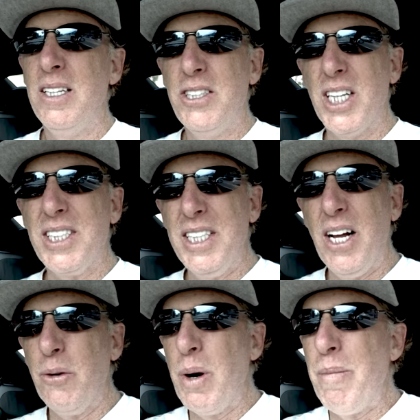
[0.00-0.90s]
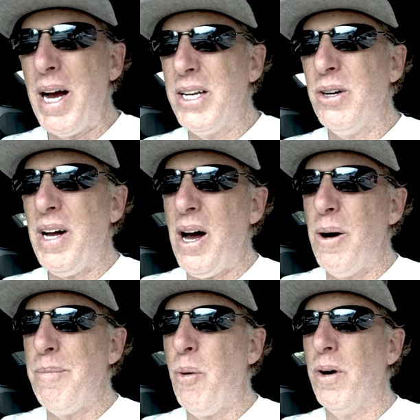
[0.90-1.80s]
Just another reminder
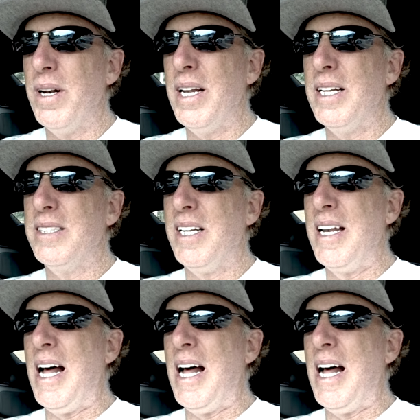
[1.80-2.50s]
how important it is to